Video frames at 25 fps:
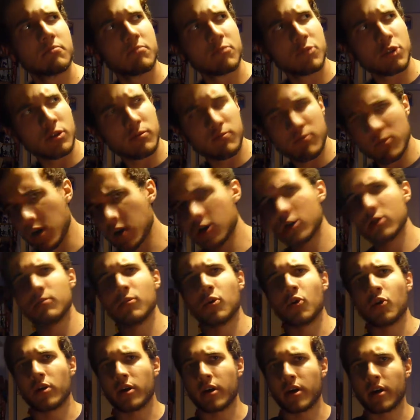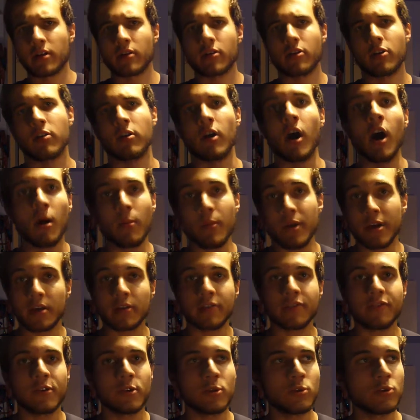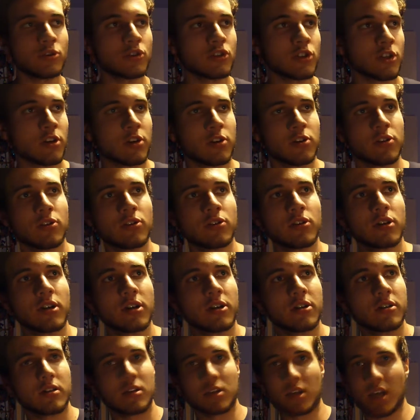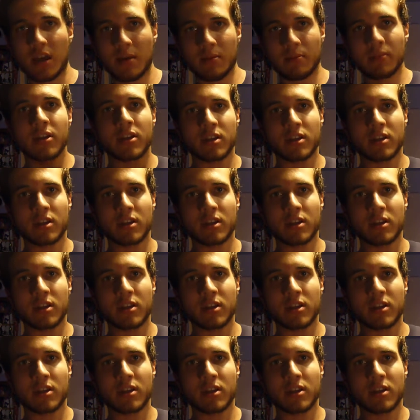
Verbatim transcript: tomorrow morning, or I'll make a food journal to, keep,